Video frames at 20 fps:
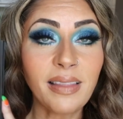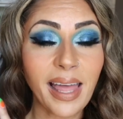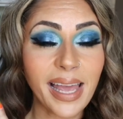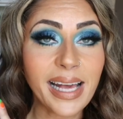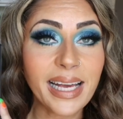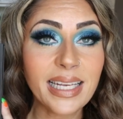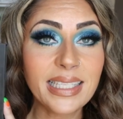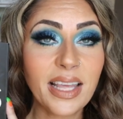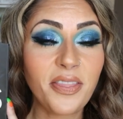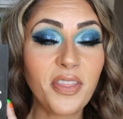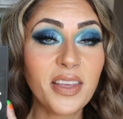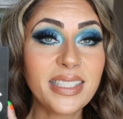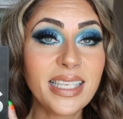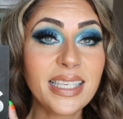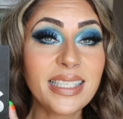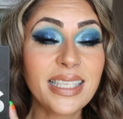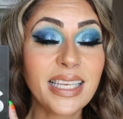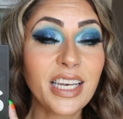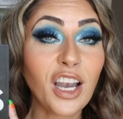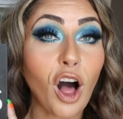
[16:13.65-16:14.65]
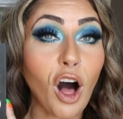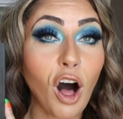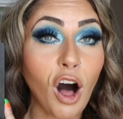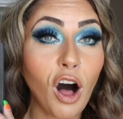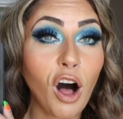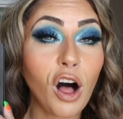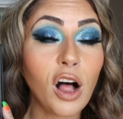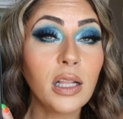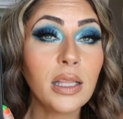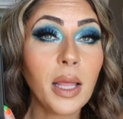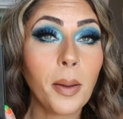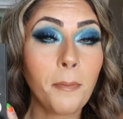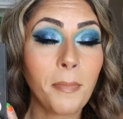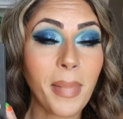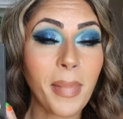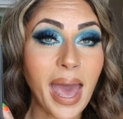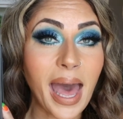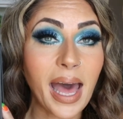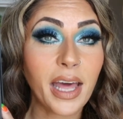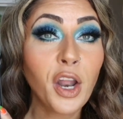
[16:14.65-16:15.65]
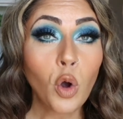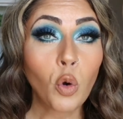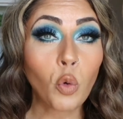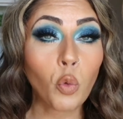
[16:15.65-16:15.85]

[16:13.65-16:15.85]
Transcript: Like I said, this is an all matte